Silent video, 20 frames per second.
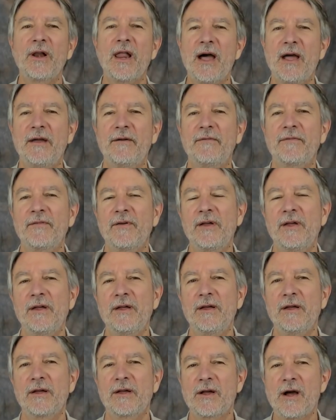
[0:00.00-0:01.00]
life
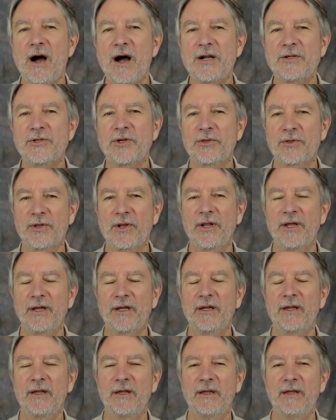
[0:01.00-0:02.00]

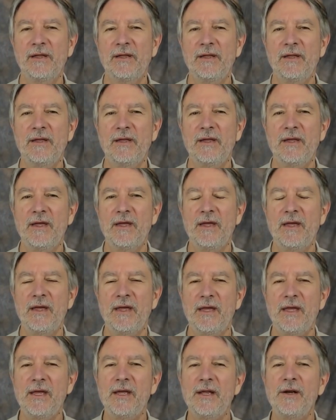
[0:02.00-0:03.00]
consciously
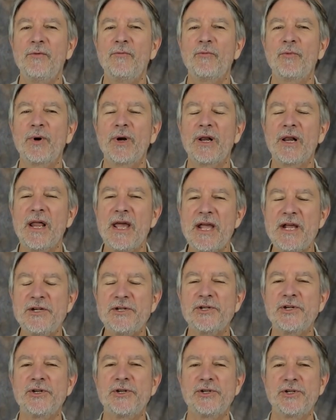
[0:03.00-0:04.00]
in
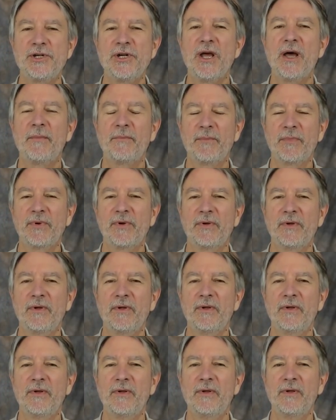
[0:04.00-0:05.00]
relationship
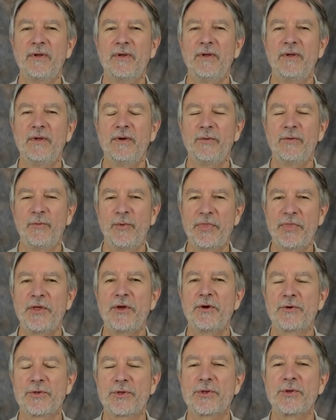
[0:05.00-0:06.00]

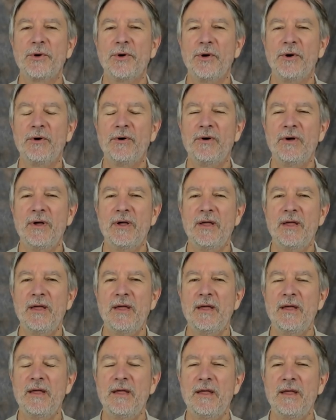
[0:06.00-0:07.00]
with your soul.
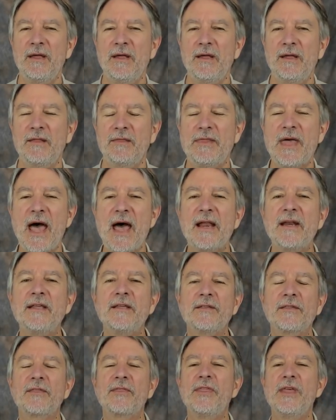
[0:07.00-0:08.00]
That
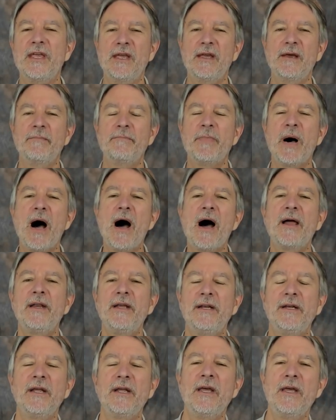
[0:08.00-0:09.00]
is the
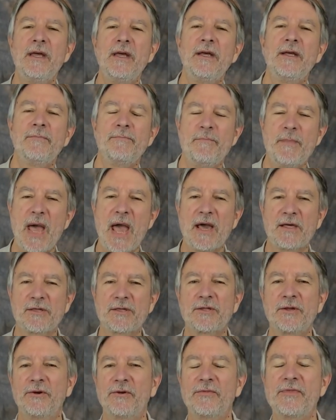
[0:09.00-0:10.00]
embodied
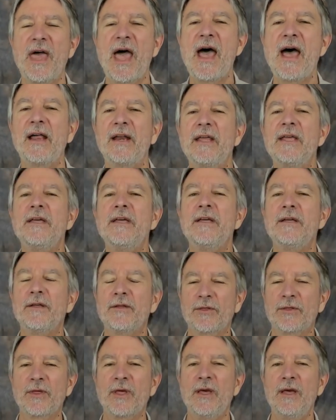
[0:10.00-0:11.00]
master. That
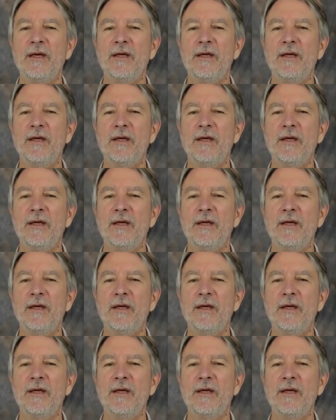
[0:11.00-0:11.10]
is